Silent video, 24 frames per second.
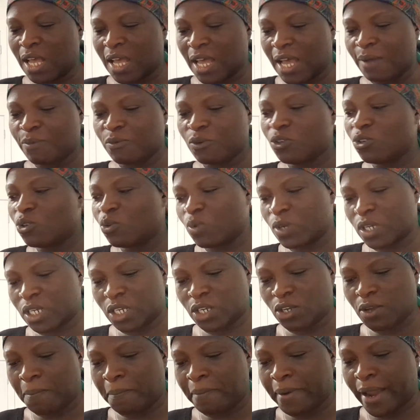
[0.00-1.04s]
I'm going to wake
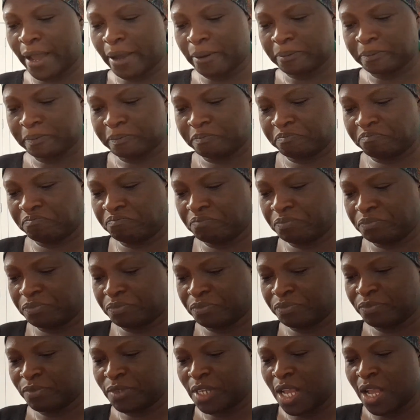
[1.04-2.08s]
you up now.
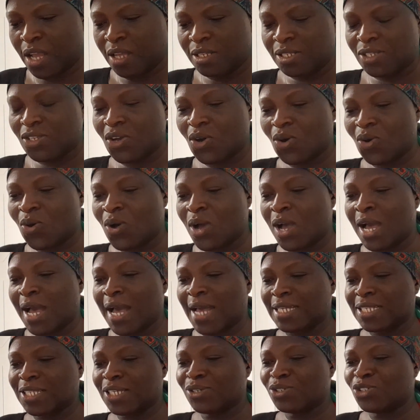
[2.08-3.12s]
So
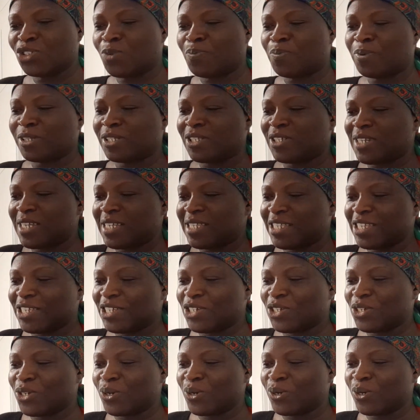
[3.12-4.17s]
I took the opportunity,
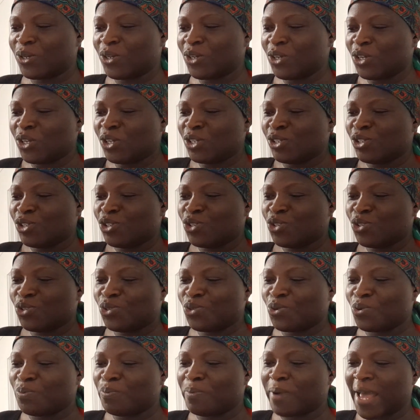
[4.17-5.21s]
you know,
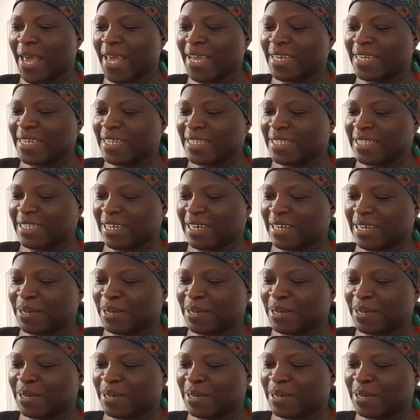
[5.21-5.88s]
to buy it